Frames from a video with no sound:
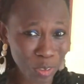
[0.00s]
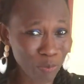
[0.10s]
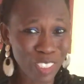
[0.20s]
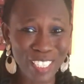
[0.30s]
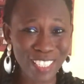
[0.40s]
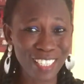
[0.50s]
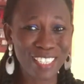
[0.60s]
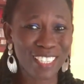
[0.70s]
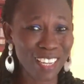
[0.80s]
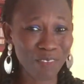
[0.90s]
Please,
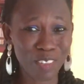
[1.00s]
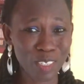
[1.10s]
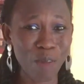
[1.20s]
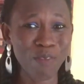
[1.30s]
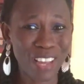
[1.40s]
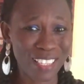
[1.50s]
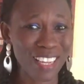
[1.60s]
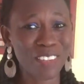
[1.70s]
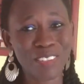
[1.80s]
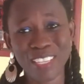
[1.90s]
this year must not pass
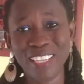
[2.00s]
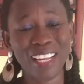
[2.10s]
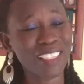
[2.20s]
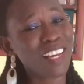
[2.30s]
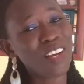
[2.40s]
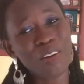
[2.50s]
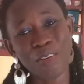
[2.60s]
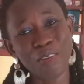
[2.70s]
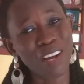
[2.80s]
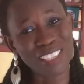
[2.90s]
and you say that,
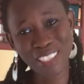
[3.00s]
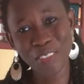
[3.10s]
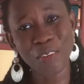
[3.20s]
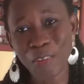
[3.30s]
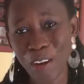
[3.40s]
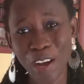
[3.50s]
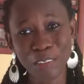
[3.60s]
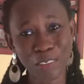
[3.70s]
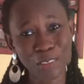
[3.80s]
oh, I still don't know how to sew.